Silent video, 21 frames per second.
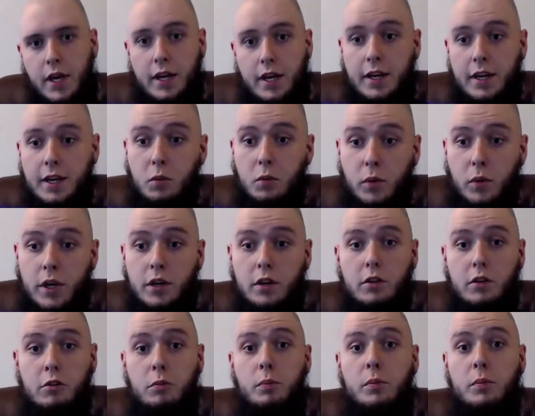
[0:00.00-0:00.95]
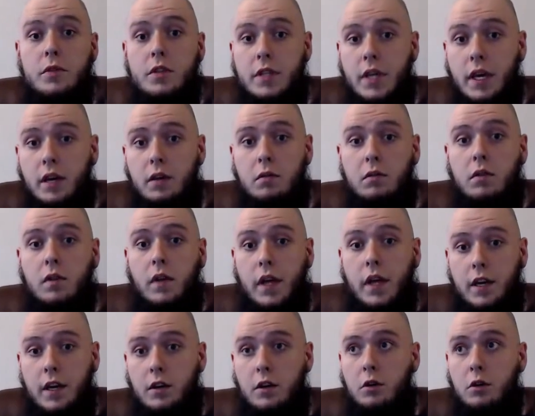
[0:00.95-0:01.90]
and it will sound
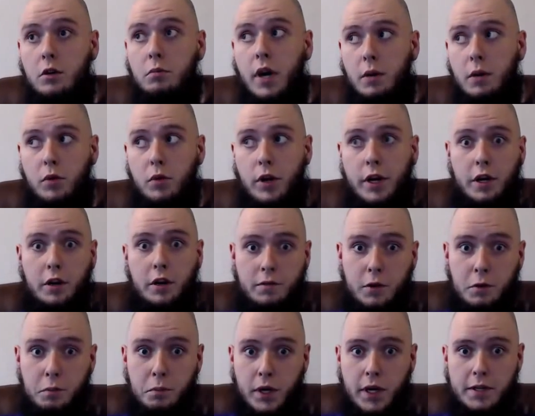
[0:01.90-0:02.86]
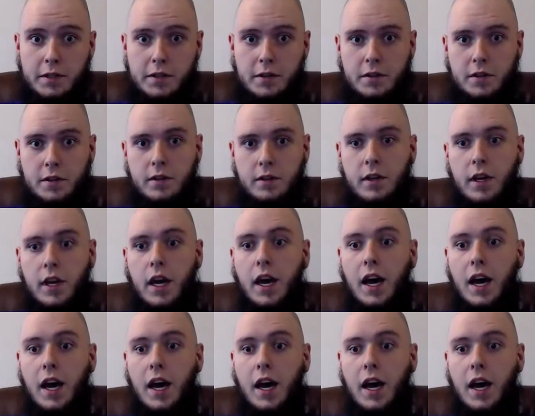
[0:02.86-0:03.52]
like you might break your food processor.